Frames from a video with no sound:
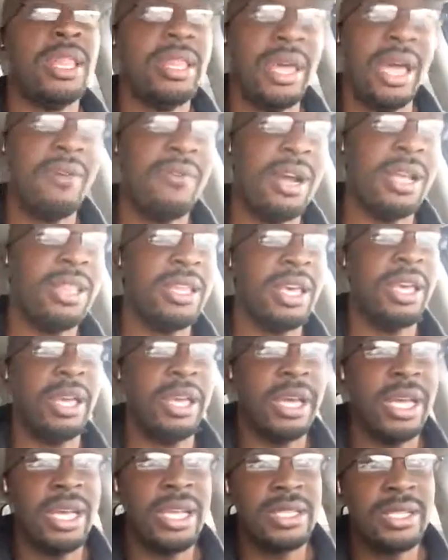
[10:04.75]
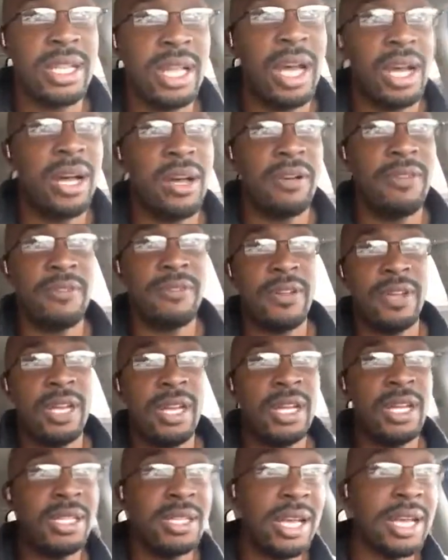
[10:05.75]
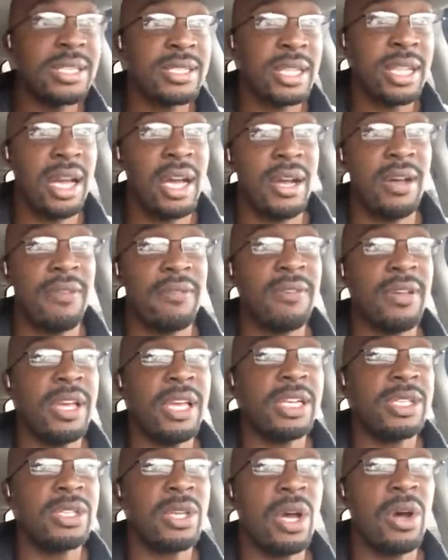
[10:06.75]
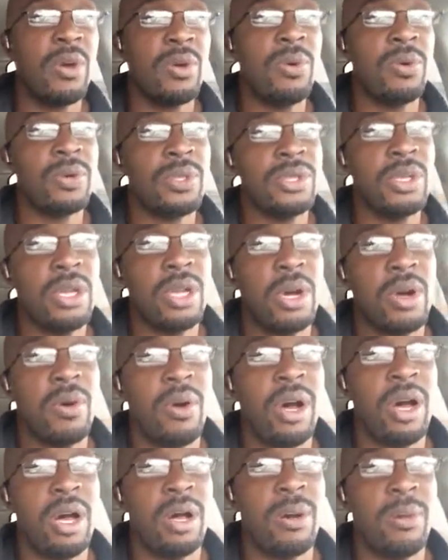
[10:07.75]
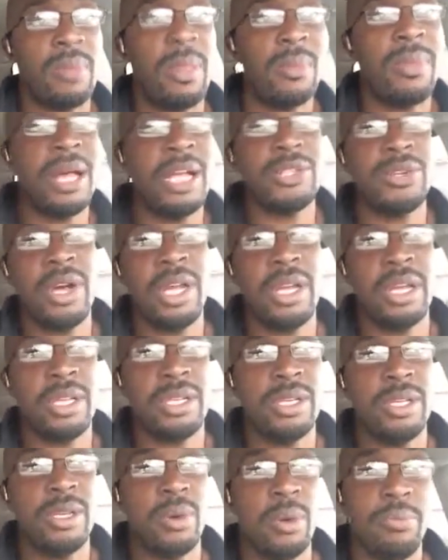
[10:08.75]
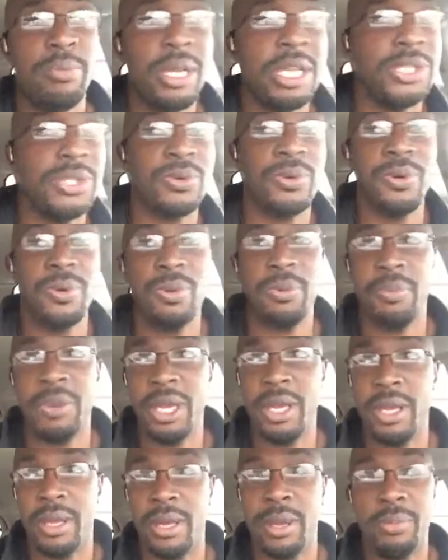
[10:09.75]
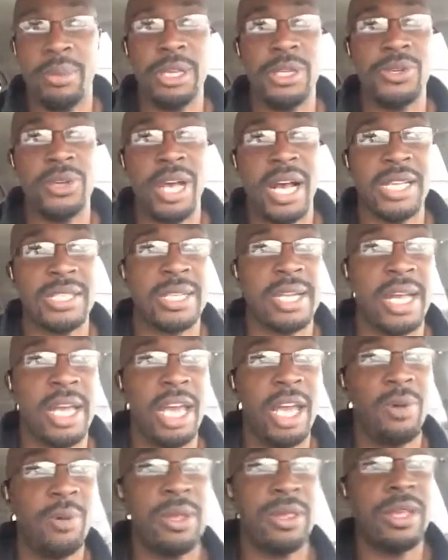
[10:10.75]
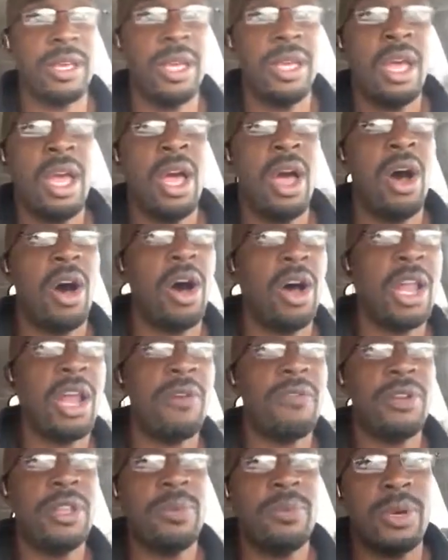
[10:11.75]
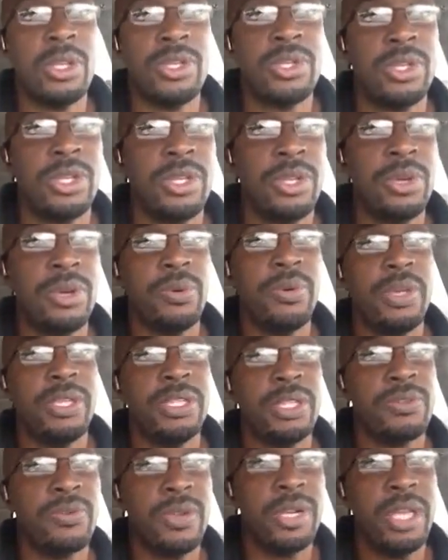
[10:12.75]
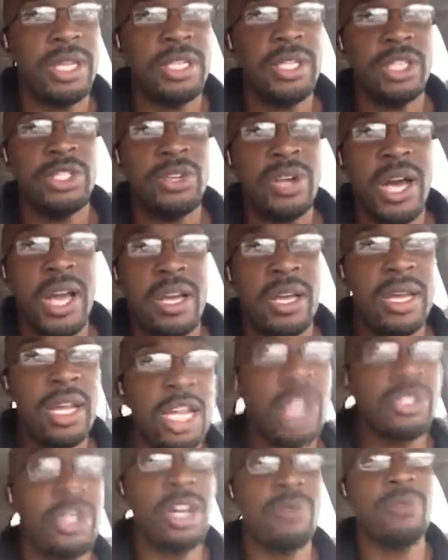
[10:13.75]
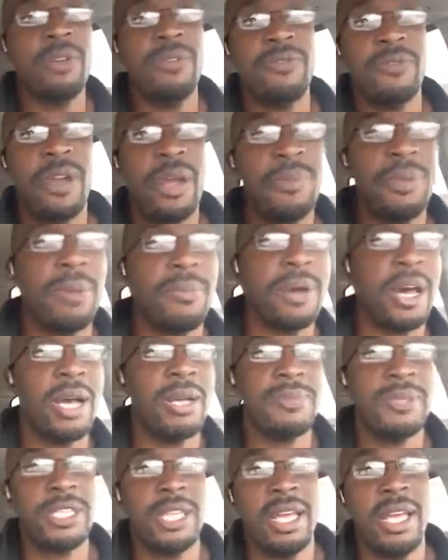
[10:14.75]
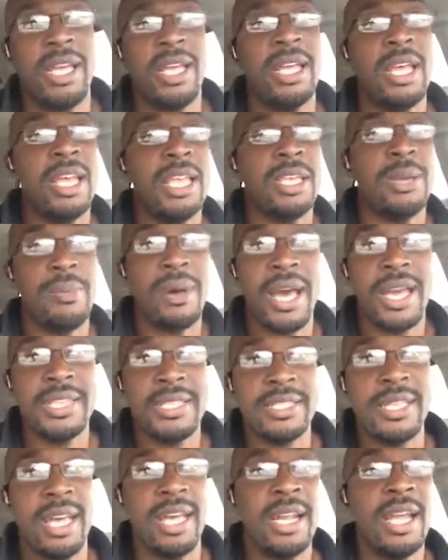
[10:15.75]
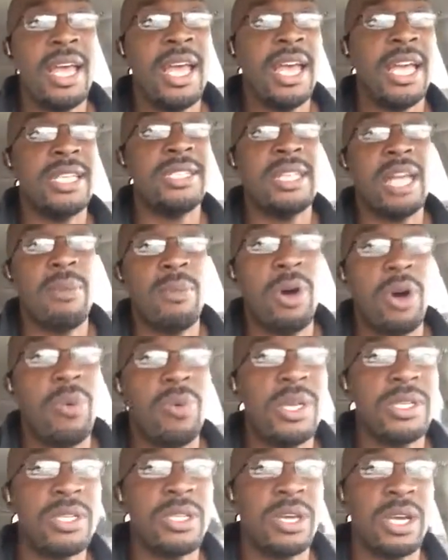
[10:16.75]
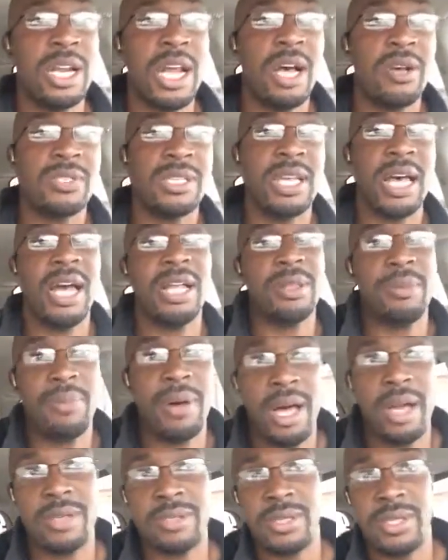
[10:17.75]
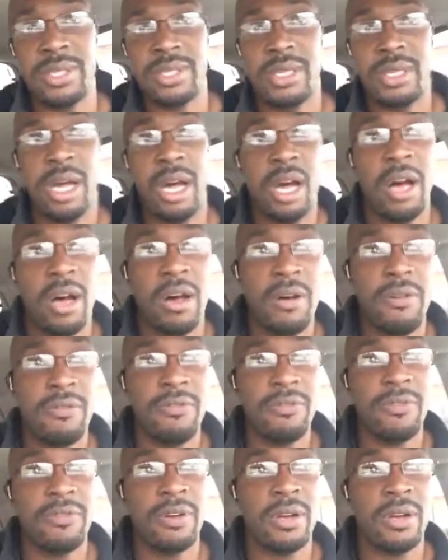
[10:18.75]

That right there is love. That's love. So, I'm not trying to, beat you guys in the head with it. All I really want you to do is just try to reframe your mindset, and stop always looking outside the box of